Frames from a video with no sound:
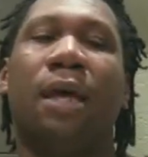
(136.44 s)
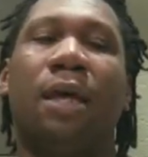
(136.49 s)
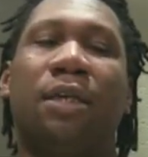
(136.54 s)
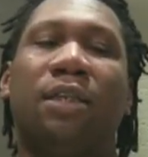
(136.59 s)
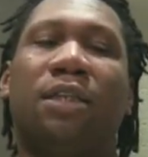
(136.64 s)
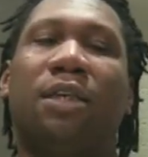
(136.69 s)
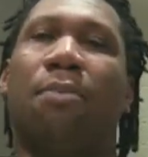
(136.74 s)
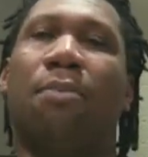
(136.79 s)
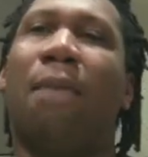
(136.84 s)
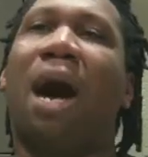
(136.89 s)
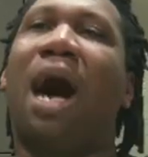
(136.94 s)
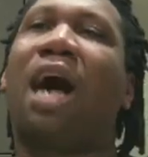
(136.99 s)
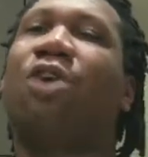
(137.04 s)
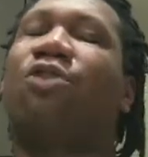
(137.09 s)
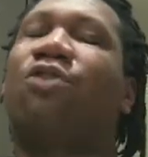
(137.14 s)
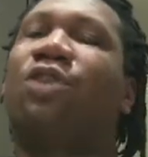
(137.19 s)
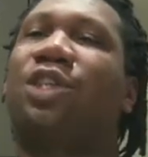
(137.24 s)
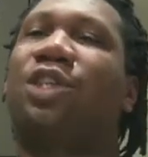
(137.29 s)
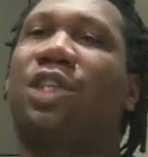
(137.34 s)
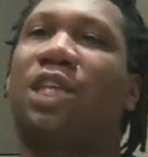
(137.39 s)

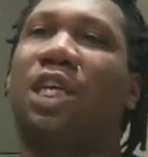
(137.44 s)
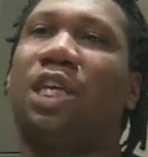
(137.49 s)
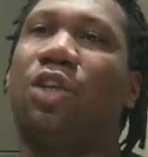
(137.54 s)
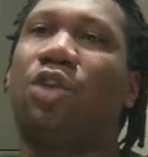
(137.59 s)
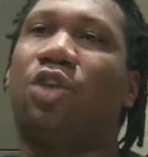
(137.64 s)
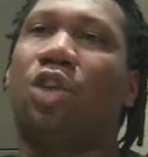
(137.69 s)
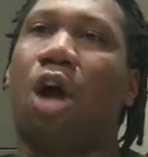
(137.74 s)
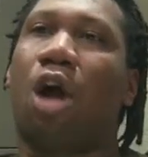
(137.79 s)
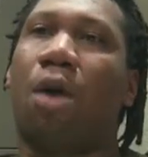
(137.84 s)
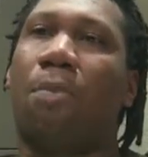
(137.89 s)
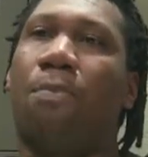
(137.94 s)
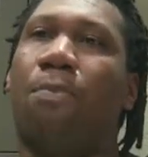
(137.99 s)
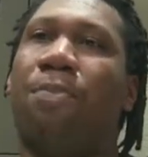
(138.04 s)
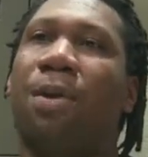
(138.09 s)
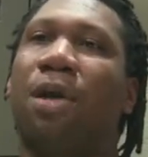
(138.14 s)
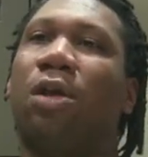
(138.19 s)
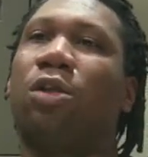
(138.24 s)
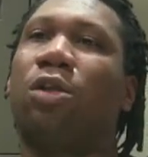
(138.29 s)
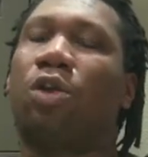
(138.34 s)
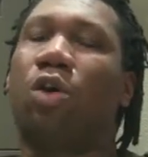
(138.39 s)
democracies are
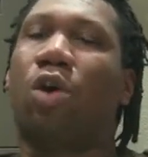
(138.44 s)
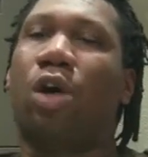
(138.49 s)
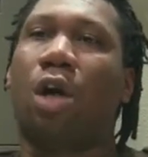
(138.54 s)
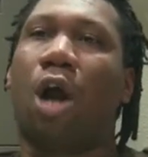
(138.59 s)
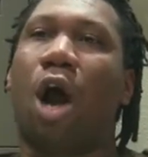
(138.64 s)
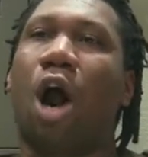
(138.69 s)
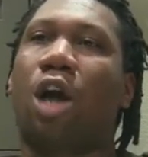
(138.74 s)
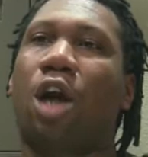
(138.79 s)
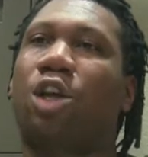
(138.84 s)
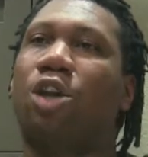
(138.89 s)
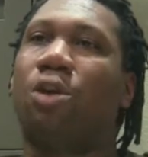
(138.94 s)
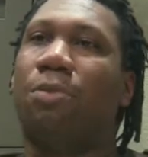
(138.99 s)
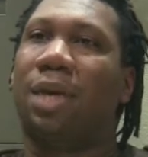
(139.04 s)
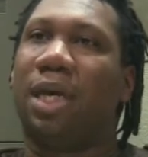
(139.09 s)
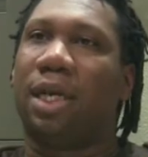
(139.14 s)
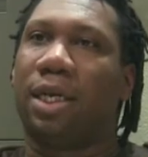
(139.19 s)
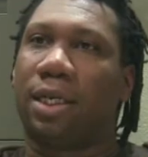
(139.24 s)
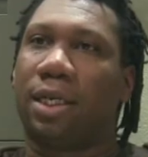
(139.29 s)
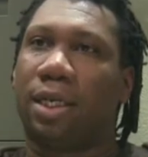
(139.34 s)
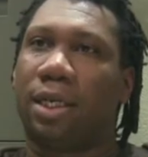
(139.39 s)
built on
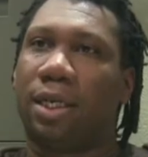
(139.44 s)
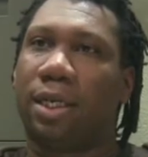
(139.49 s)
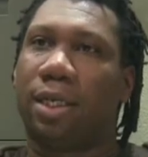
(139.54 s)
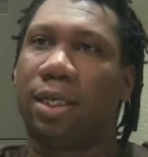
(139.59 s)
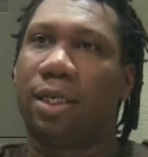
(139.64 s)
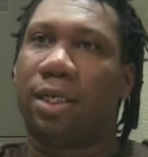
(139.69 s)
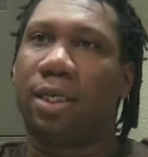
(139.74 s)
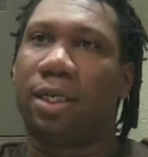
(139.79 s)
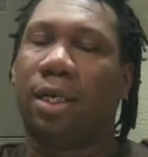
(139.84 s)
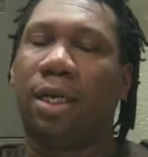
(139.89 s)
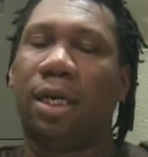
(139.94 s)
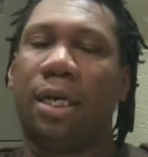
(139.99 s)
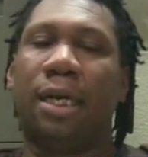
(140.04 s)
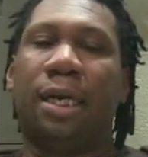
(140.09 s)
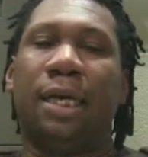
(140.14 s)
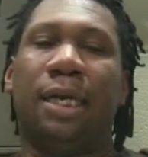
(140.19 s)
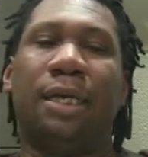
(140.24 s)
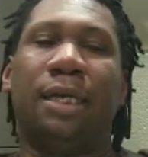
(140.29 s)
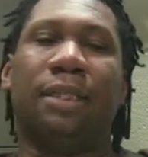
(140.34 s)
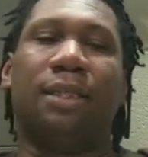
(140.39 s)
argument.
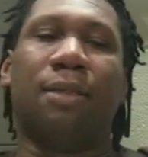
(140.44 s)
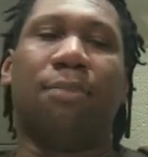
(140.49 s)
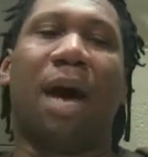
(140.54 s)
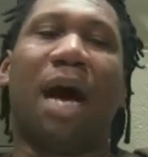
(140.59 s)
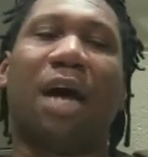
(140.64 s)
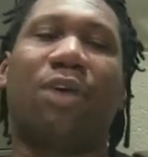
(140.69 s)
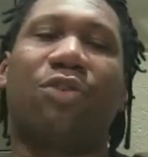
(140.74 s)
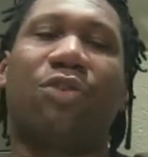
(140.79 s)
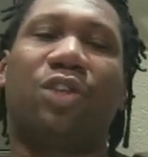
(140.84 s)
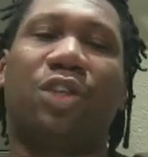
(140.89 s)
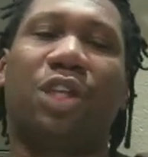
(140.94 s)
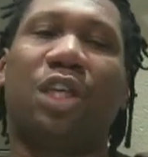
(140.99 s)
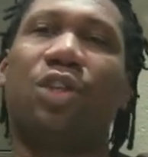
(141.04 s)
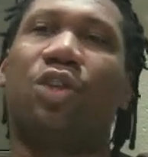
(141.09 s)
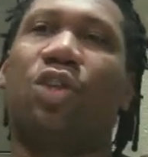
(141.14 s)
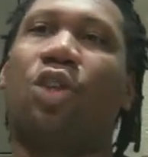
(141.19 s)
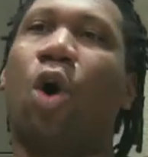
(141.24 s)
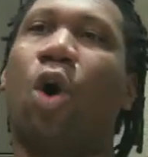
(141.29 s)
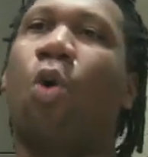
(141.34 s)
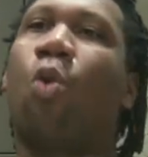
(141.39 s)

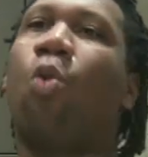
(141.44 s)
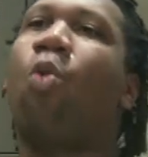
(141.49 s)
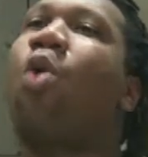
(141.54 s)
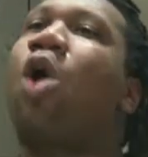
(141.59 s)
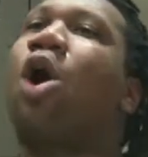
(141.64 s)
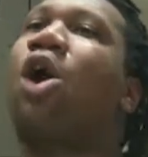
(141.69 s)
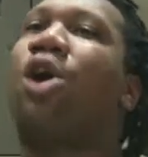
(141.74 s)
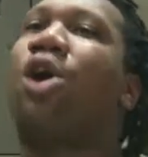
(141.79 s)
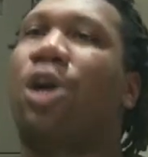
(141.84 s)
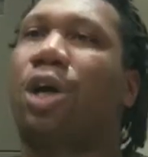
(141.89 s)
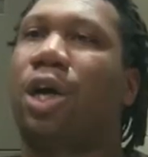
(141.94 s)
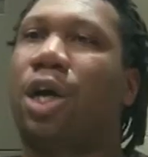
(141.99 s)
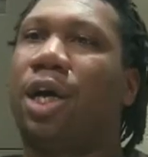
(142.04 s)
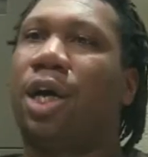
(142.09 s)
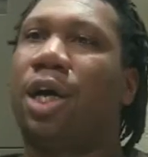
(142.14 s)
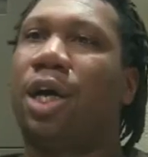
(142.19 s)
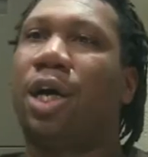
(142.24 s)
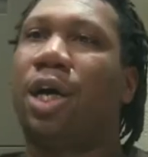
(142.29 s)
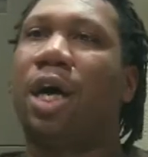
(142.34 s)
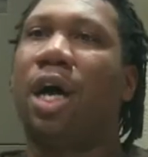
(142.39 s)
Democracies don't work
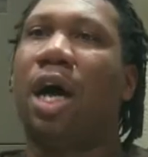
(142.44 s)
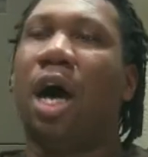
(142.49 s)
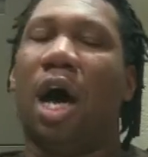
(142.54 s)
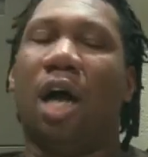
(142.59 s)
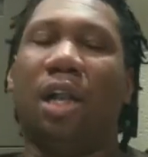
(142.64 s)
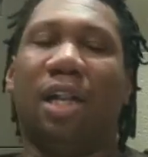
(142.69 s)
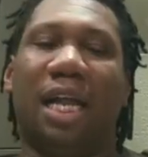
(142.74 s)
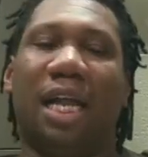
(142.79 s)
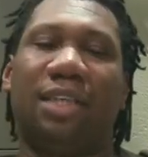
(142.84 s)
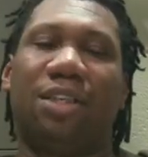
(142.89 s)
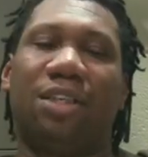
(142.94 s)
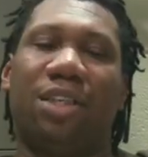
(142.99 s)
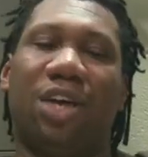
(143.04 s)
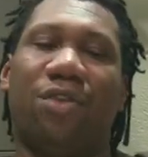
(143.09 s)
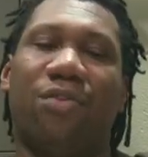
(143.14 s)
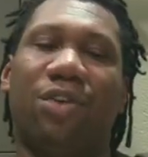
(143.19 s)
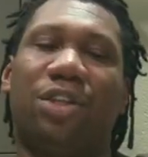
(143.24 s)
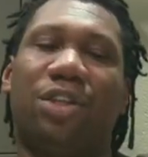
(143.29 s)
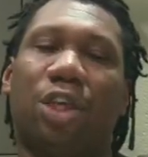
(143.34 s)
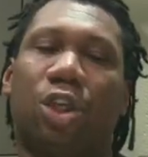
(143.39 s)
unless
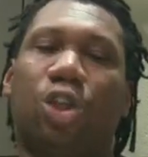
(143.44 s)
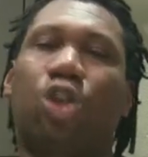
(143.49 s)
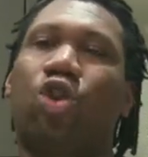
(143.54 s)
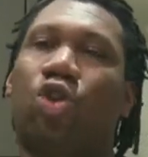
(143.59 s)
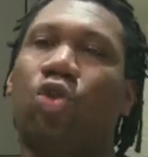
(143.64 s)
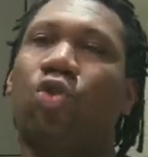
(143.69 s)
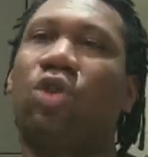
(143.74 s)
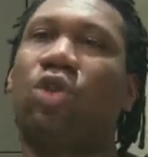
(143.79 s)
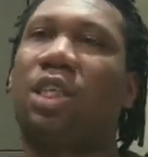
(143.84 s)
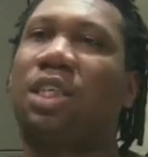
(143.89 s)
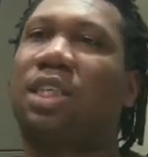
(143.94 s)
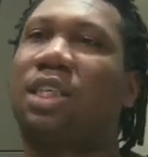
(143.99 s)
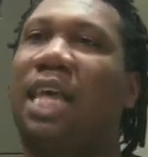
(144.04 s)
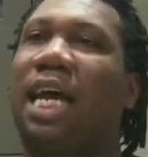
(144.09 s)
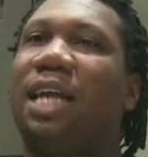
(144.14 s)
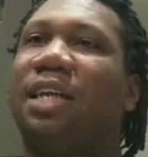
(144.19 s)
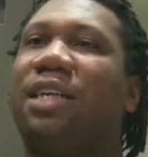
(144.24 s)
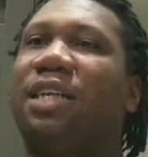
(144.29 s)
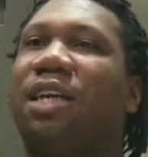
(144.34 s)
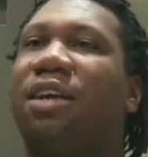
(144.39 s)
there is a true
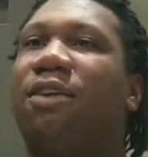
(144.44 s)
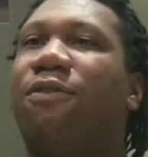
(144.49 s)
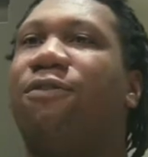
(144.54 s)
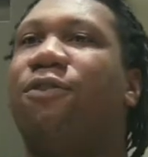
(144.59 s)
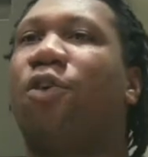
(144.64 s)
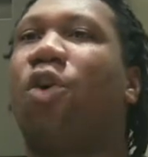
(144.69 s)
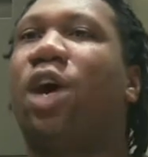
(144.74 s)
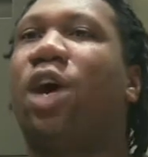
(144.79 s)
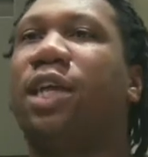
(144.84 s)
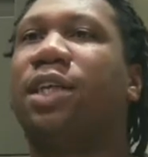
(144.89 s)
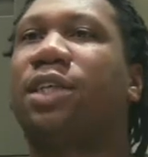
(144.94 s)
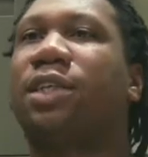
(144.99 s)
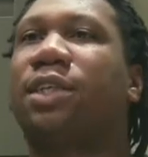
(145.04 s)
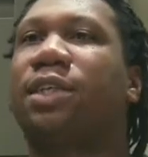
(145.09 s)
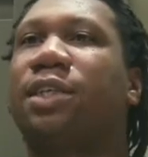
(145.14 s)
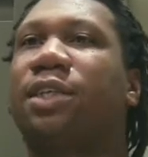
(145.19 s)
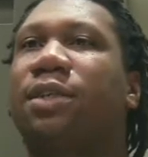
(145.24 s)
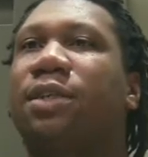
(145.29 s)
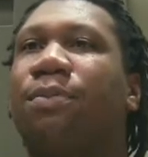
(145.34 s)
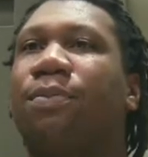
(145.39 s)
dissenting
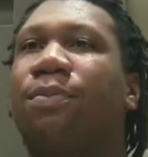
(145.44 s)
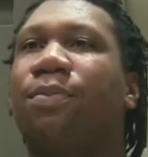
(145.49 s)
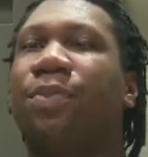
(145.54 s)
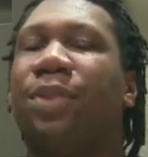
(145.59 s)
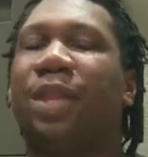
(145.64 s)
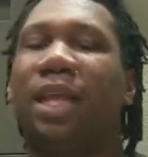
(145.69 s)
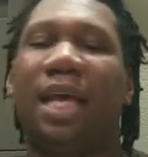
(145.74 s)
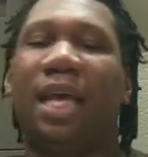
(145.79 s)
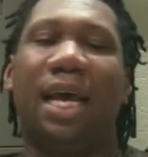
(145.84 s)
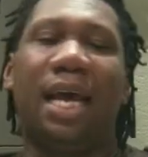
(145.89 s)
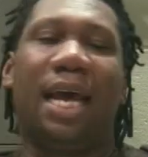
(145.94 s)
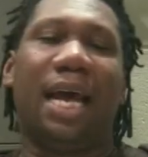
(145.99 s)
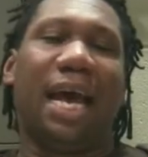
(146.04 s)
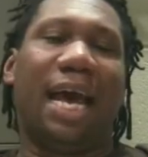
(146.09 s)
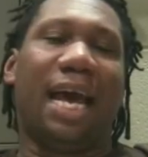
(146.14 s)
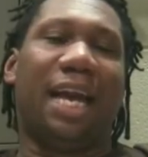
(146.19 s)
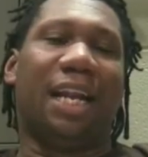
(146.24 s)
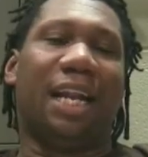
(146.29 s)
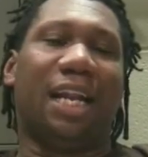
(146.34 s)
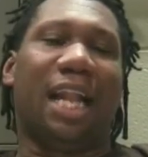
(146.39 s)
voice.
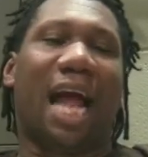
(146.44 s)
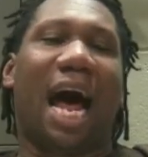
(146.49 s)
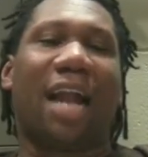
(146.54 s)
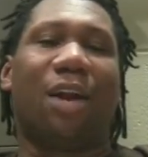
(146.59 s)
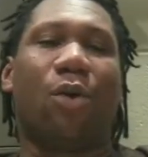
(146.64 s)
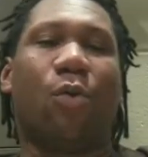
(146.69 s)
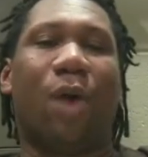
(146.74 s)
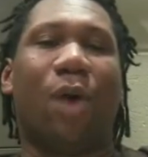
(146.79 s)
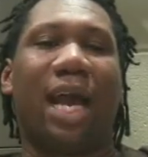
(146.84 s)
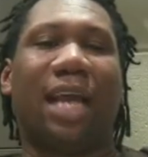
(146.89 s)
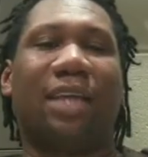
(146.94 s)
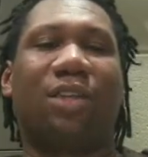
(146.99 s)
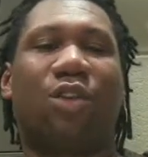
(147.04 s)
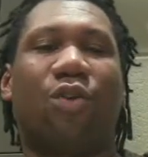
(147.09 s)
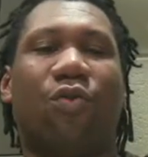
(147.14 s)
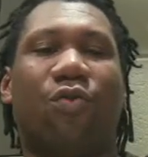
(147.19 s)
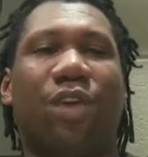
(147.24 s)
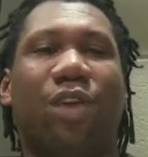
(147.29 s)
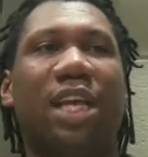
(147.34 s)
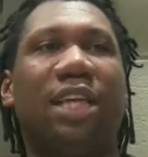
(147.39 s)
In a lot of ways,
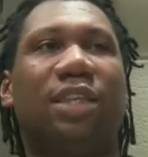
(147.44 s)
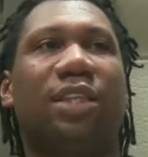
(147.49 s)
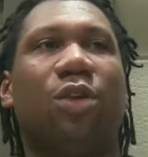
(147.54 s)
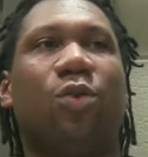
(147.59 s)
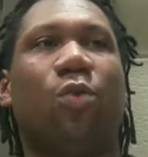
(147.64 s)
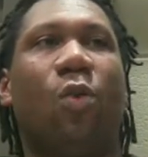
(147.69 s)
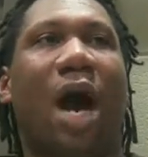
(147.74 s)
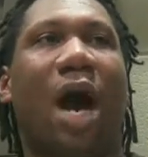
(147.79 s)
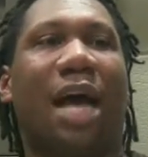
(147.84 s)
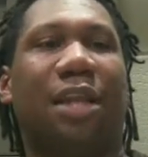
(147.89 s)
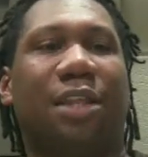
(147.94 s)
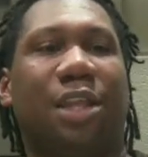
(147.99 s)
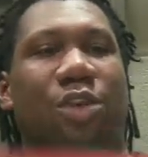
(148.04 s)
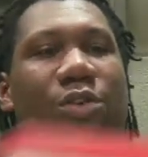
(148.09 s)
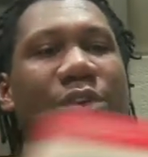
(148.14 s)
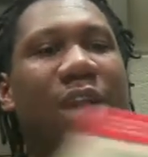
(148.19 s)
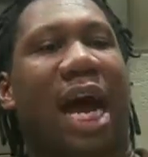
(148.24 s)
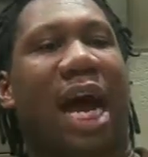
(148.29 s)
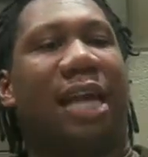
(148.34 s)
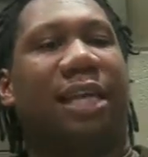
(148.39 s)
the reason why the
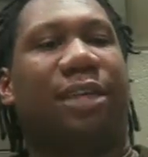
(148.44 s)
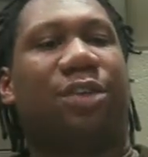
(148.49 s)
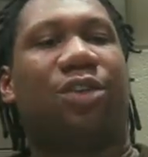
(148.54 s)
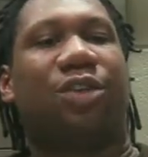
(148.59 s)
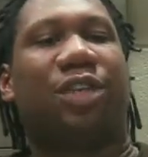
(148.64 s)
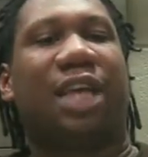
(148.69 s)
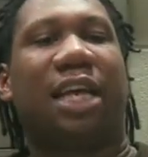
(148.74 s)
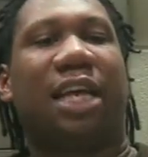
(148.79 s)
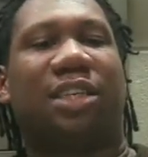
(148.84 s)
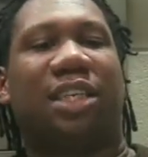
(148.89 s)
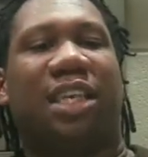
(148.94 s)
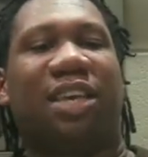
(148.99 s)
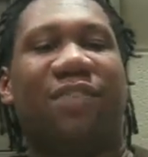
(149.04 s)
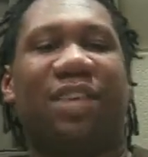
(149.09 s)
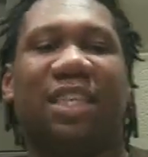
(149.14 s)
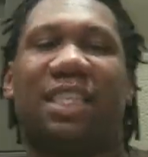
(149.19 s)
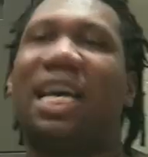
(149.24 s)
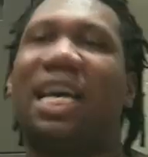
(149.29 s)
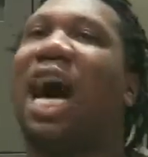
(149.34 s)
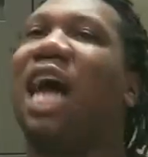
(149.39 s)
United States
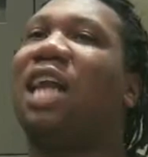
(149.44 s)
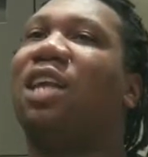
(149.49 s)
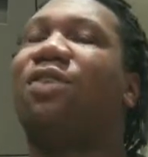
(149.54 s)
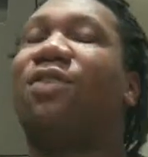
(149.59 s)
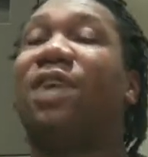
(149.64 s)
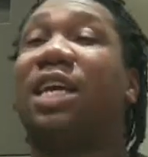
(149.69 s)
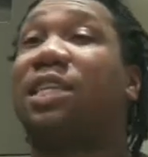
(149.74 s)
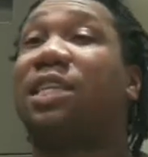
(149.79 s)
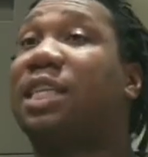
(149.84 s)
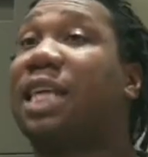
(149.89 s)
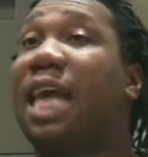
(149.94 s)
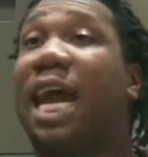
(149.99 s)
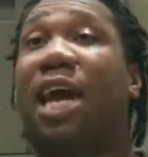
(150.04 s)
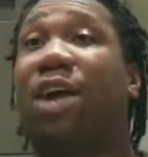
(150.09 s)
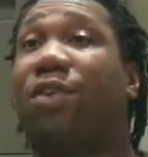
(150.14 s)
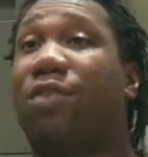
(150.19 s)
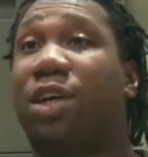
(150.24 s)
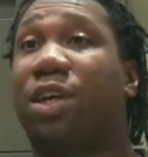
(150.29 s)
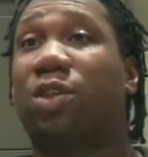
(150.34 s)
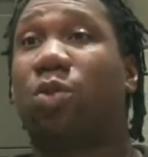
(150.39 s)
even tolerates
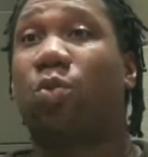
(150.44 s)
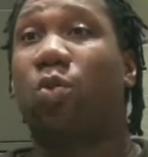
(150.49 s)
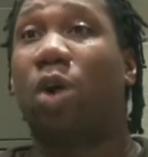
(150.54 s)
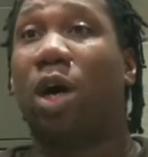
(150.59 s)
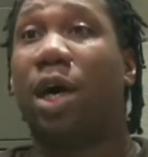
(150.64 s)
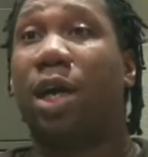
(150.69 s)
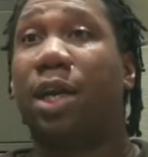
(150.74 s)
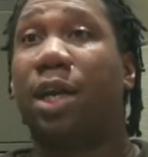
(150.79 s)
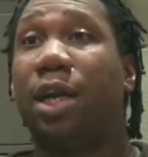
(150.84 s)
KRS One